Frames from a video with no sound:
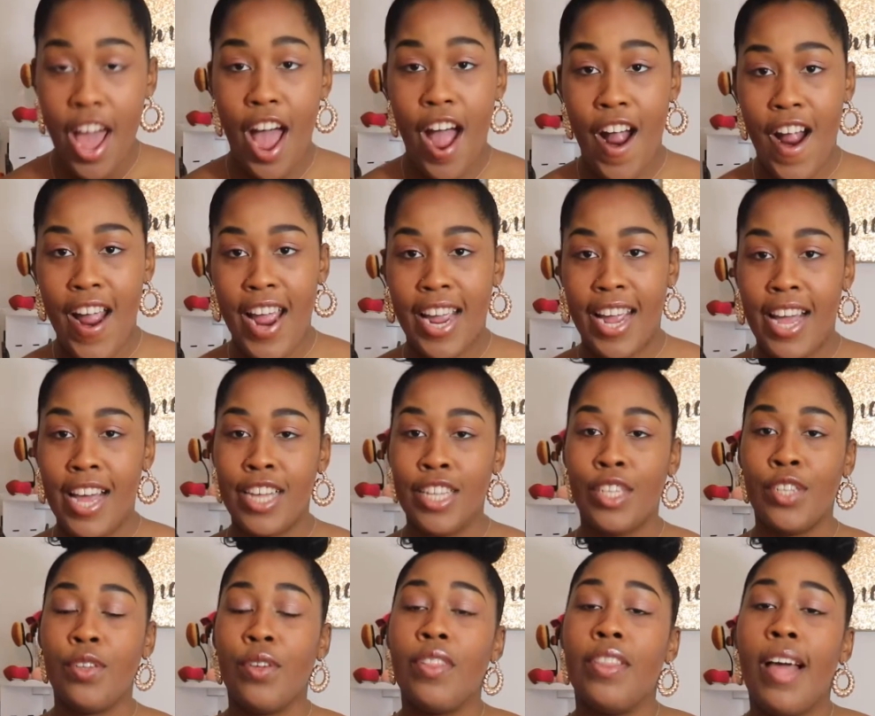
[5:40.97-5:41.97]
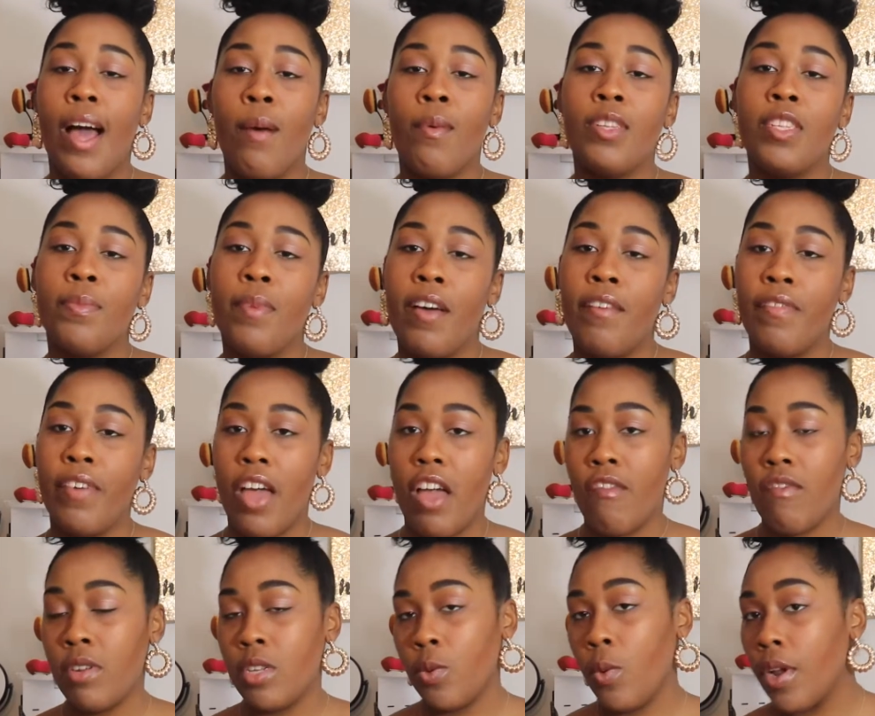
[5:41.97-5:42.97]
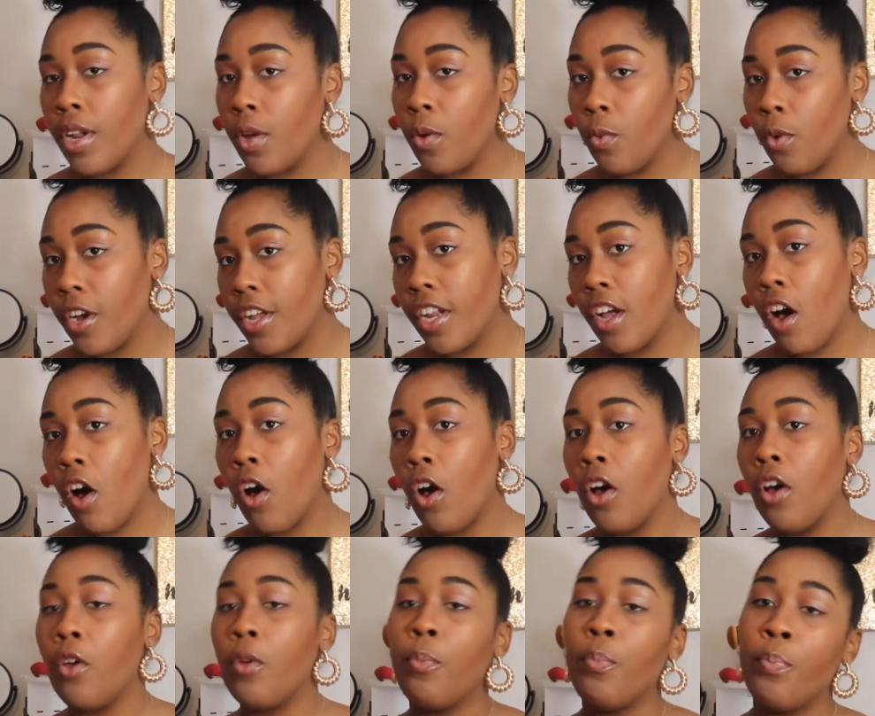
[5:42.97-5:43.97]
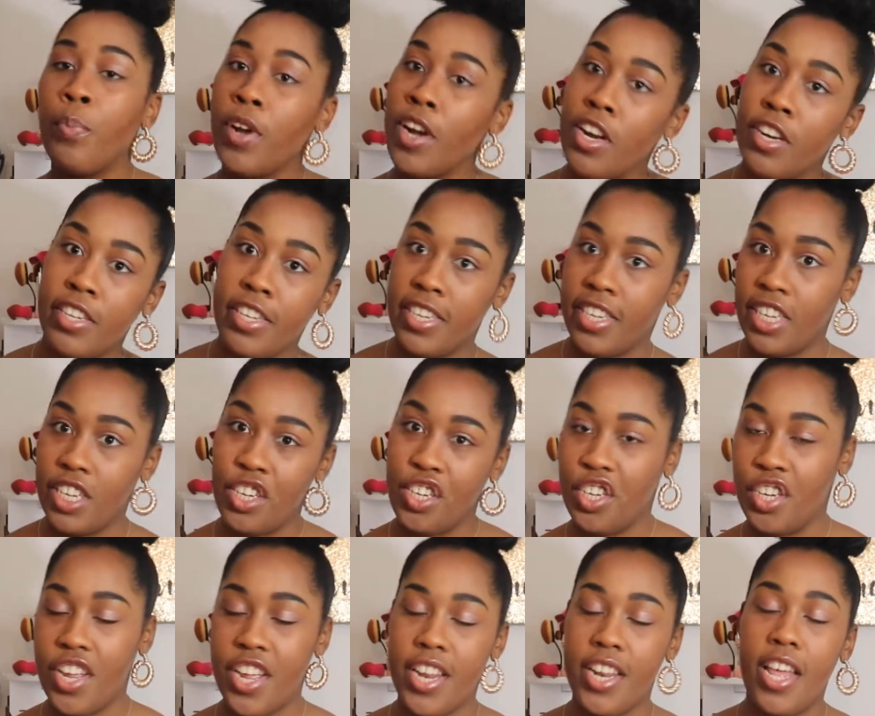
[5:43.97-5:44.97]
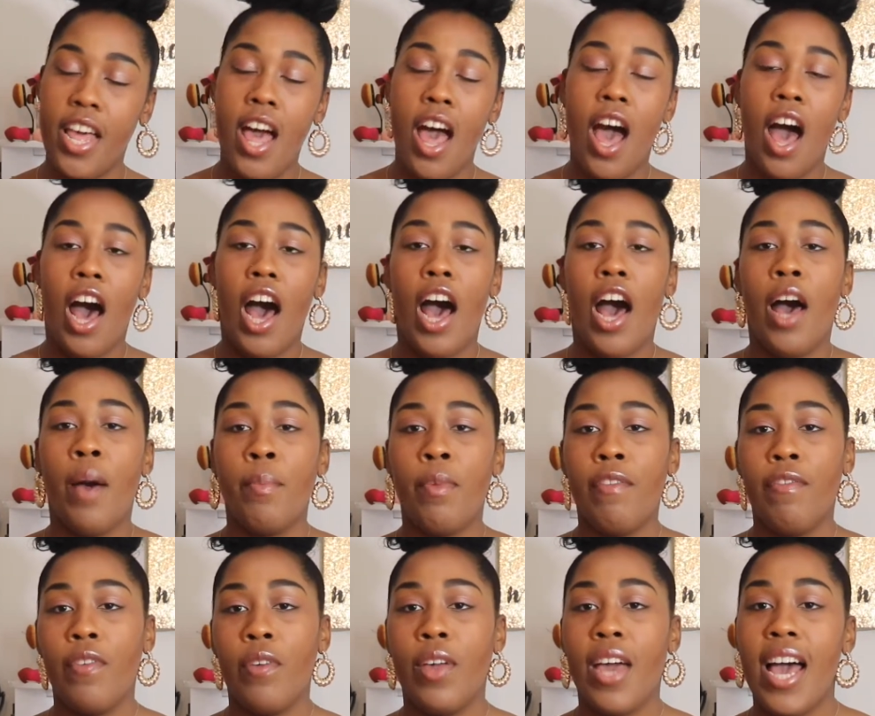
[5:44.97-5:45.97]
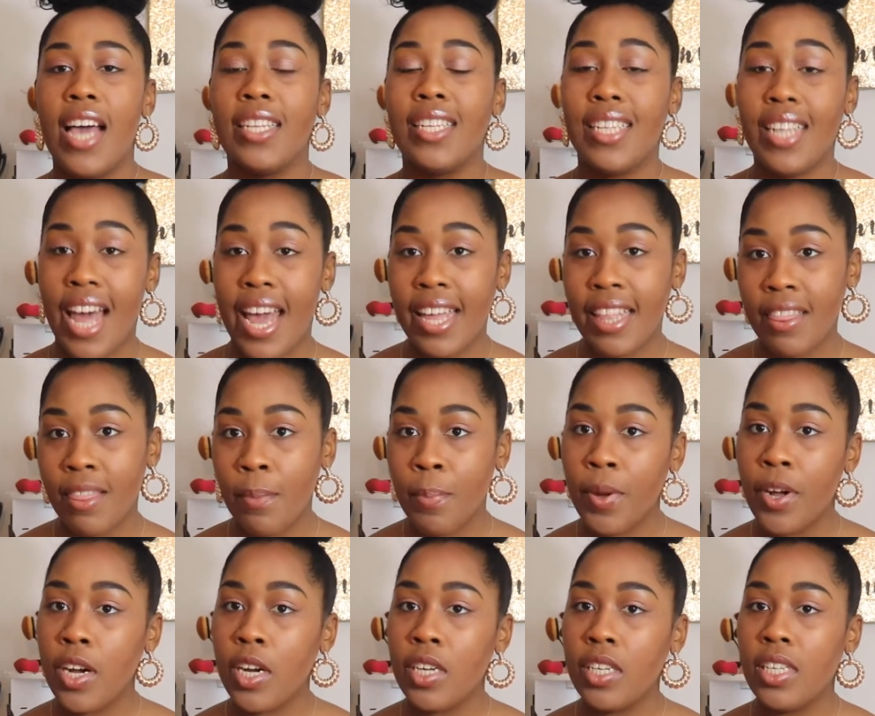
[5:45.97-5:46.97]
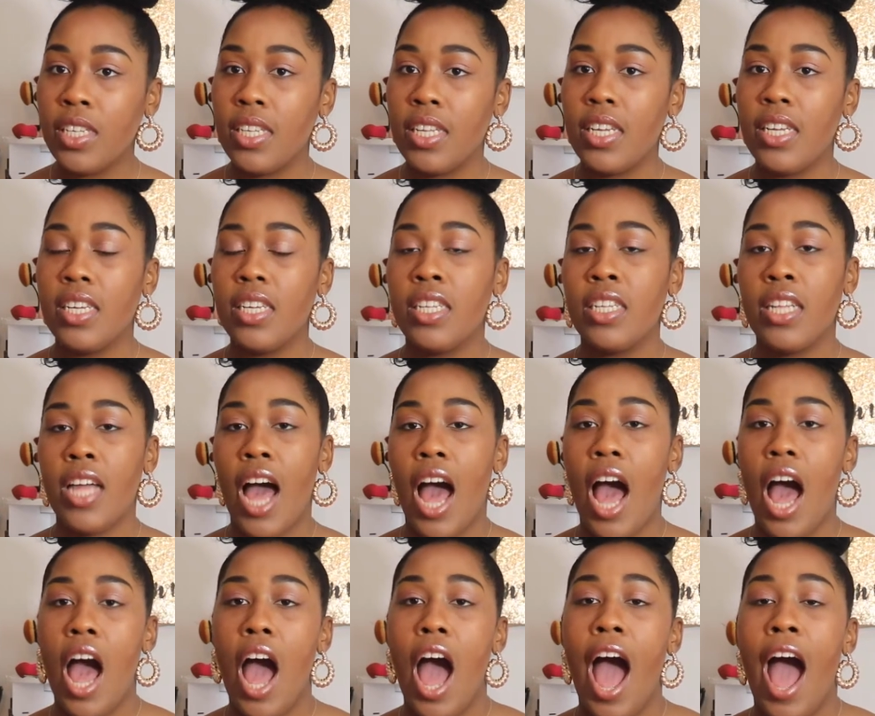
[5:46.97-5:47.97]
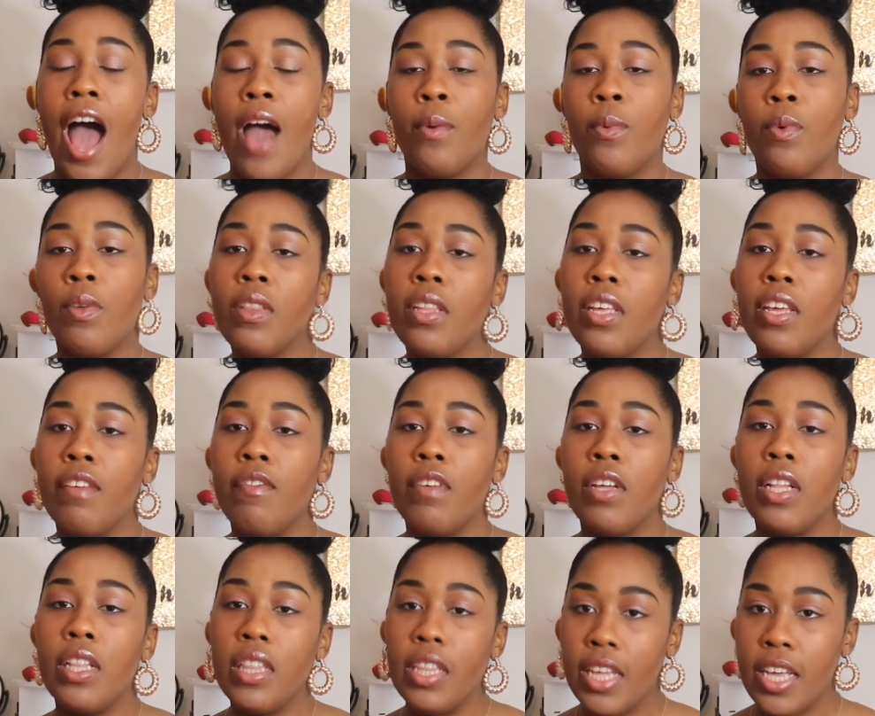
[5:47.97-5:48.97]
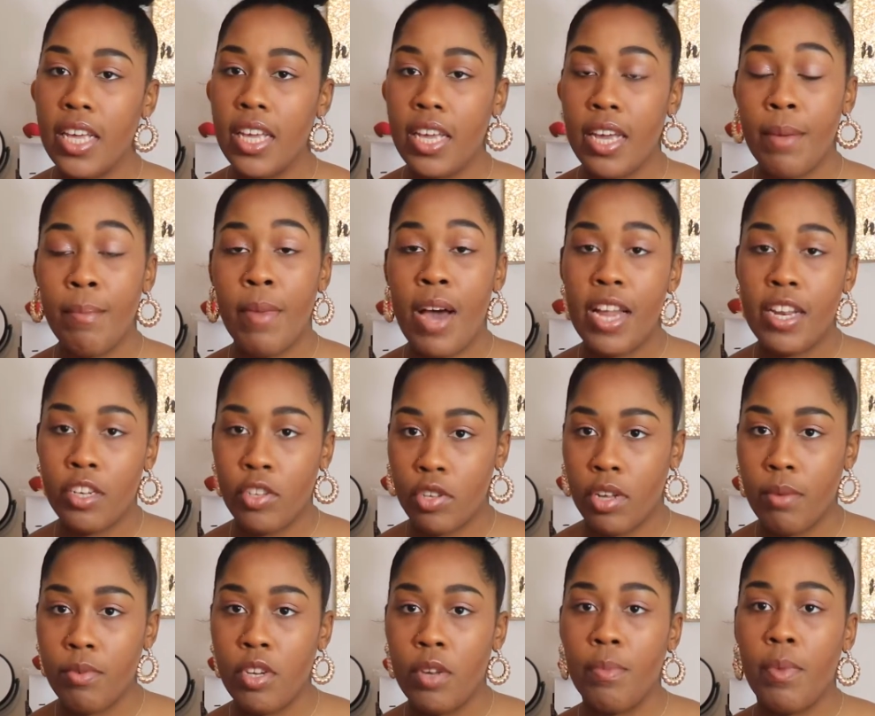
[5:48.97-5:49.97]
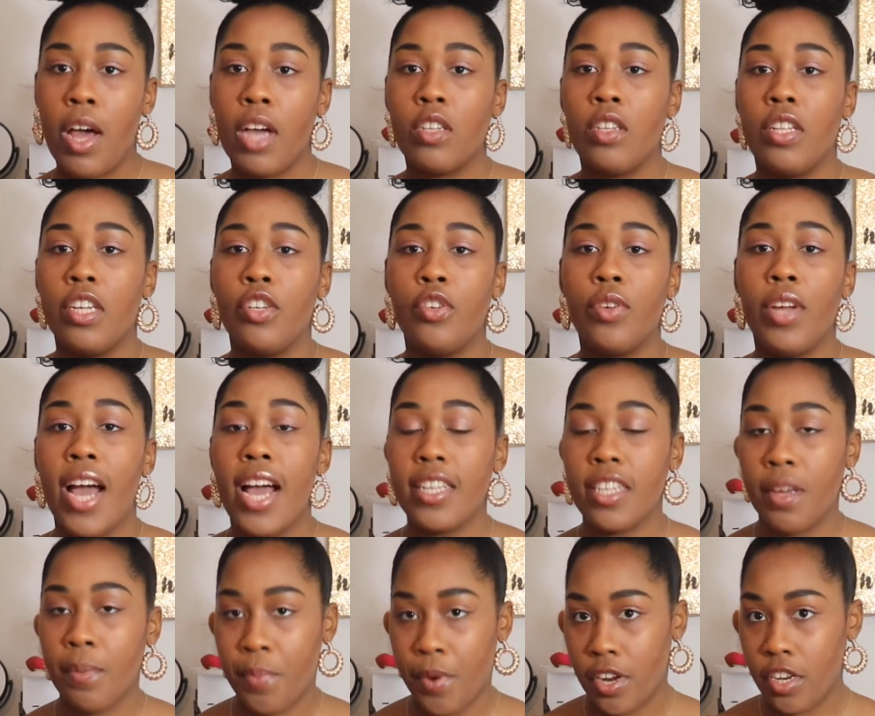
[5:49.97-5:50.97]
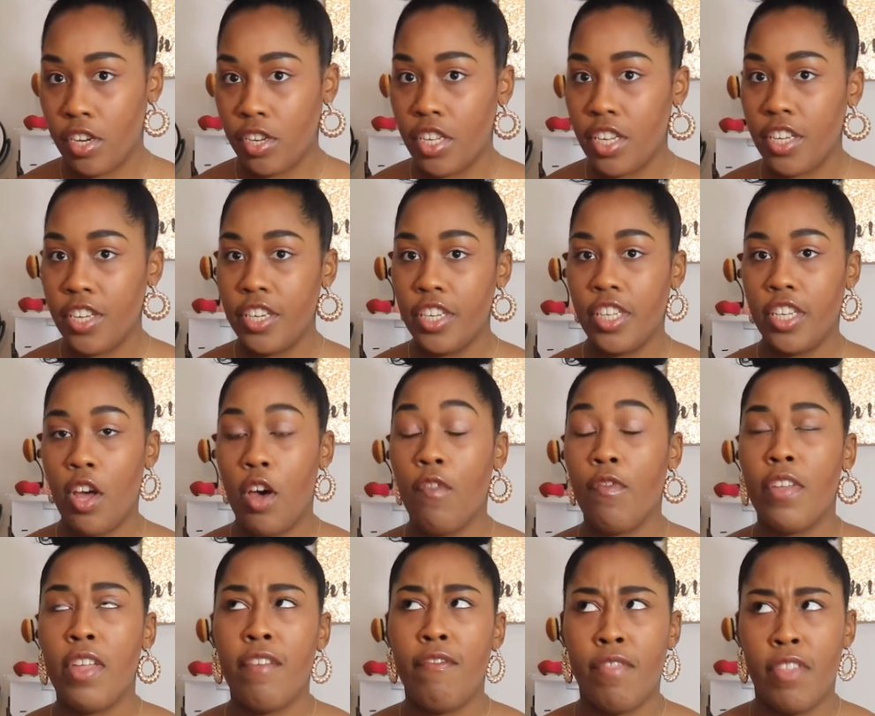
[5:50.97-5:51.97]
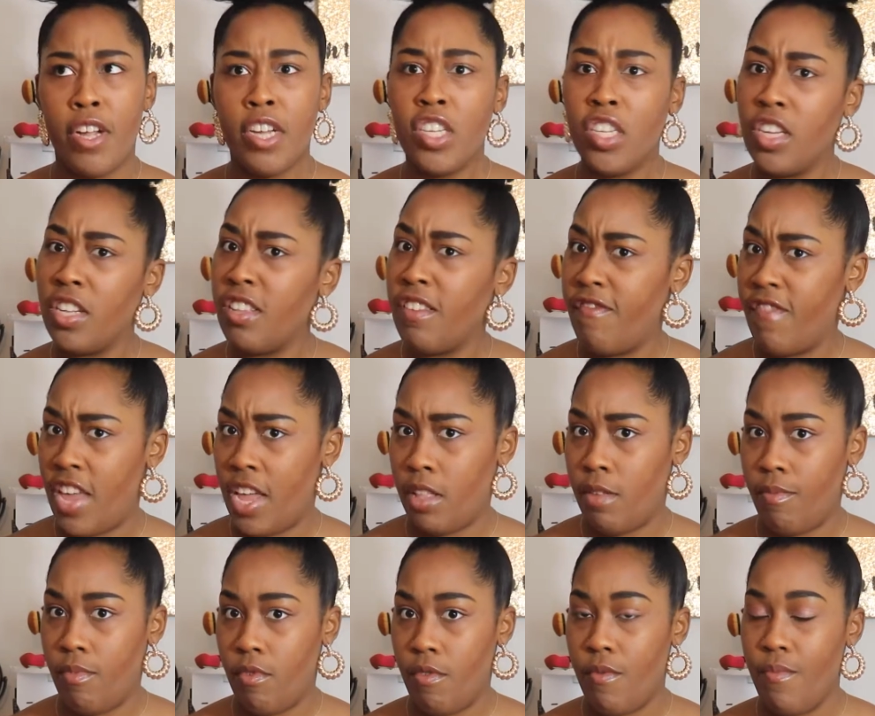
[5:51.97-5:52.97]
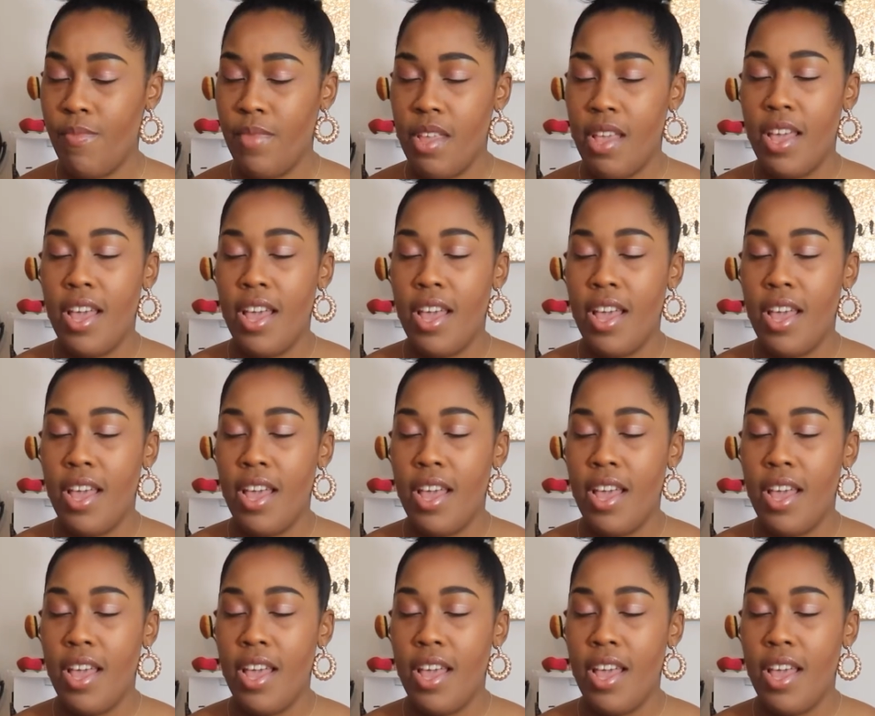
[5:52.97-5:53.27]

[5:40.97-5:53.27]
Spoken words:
All right, guys, so that was my Forever 21 haul, purse edition. If you guys like the purses, I will leave a link in my description box so that you guys can purchase it yourself if they're still available.